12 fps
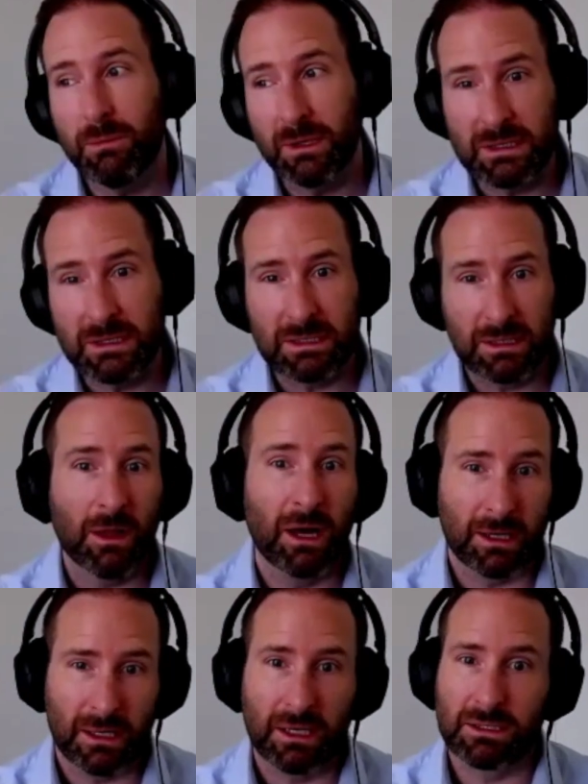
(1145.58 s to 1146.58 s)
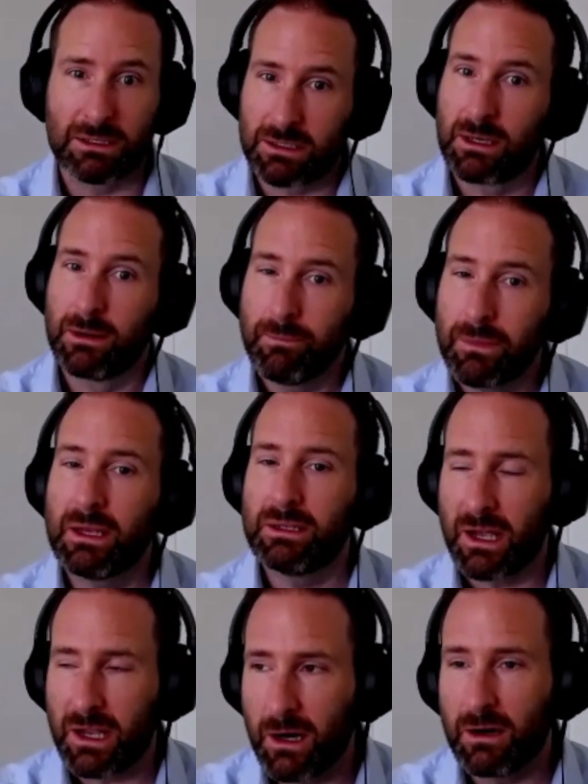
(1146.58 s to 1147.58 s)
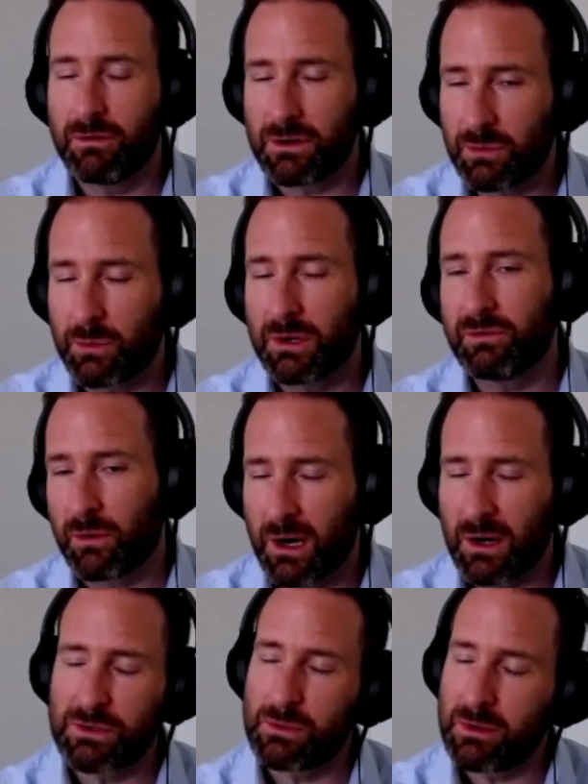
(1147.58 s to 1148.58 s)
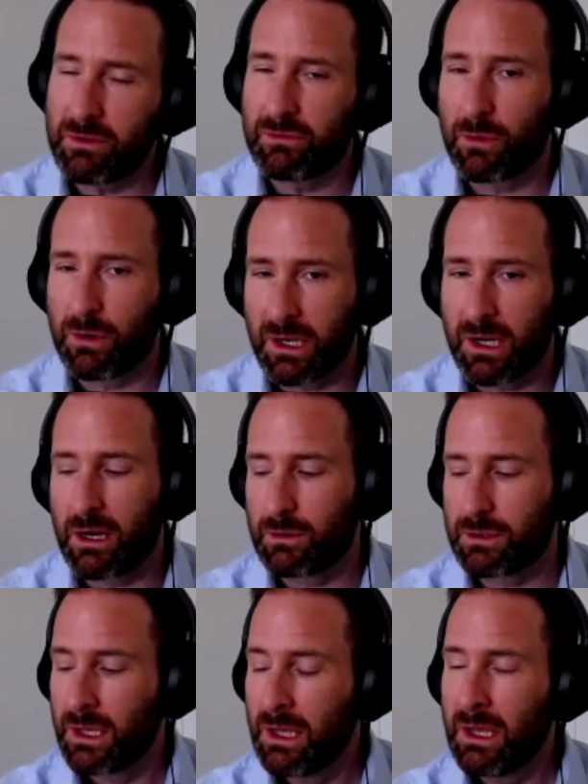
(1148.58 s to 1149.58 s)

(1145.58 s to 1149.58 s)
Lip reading: is in a lot of cases, day of, or 24 hours, maybe 48 hours.